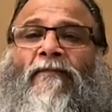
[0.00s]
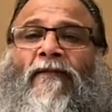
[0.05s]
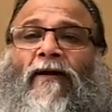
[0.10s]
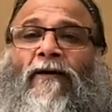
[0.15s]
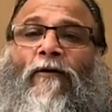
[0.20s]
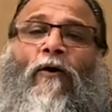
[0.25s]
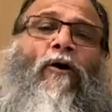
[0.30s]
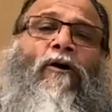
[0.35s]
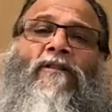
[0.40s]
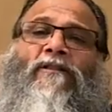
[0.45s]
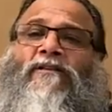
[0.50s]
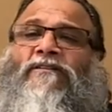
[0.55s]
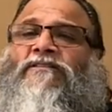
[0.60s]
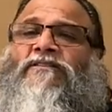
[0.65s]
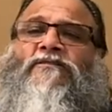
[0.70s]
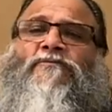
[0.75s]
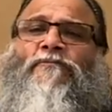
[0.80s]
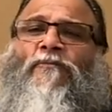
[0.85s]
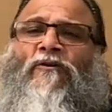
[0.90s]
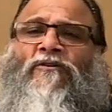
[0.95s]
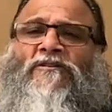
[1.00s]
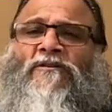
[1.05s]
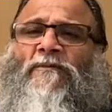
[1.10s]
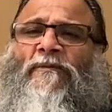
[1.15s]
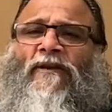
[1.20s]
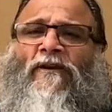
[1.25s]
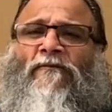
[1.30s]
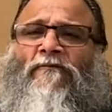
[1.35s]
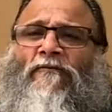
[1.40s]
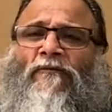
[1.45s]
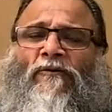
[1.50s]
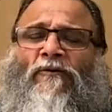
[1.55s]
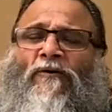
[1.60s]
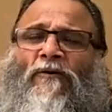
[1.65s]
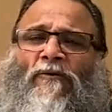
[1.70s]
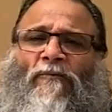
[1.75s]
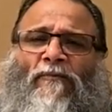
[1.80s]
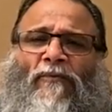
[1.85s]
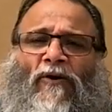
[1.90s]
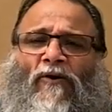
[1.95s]
And all this is possible if you,
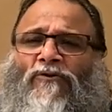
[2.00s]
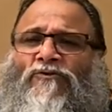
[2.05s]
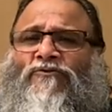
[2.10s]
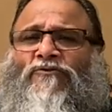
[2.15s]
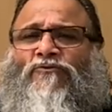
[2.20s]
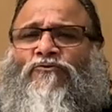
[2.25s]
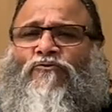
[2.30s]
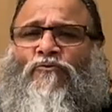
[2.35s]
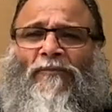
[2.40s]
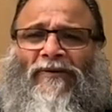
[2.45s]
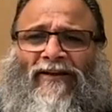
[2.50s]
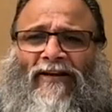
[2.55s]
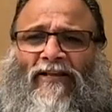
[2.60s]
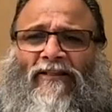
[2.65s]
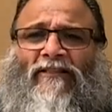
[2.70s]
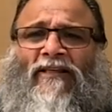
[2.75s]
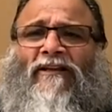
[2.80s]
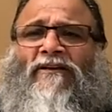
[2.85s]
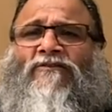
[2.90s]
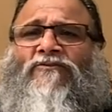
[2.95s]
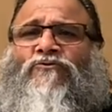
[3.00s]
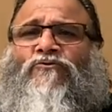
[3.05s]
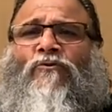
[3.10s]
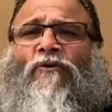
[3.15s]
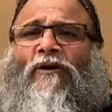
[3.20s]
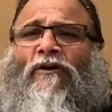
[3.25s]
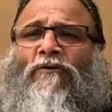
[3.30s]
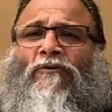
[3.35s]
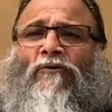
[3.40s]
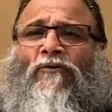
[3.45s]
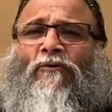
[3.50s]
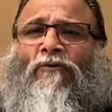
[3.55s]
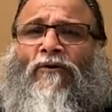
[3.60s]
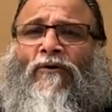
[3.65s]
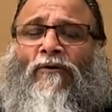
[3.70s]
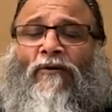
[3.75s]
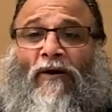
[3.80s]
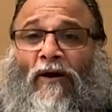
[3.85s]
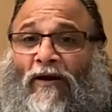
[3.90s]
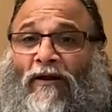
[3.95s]
because too many things to control.
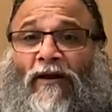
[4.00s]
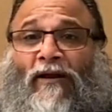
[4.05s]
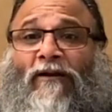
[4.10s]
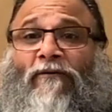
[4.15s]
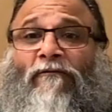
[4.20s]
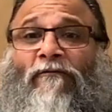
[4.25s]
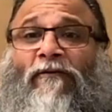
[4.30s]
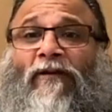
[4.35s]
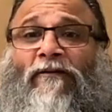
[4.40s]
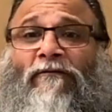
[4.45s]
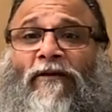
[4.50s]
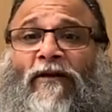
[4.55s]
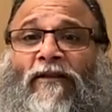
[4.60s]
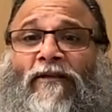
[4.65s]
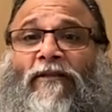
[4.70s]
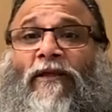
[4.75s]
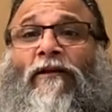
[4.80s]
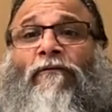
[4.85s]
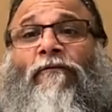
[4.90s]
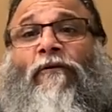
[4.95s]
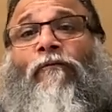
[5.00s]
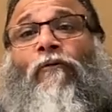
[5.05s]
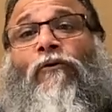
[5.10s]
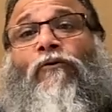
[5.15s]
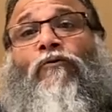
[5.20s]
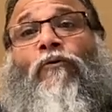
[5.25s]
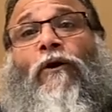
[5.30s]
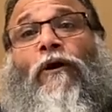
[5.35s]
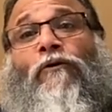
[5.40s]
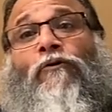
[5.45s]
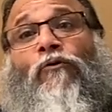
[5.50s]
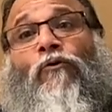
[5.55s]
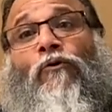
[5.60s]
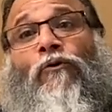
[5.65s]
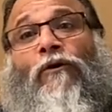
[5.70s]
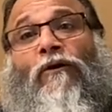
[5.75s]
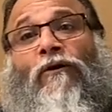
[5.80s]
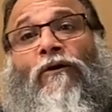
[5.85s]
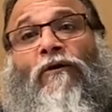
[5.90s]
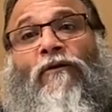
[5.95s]
Again, when then we want to control.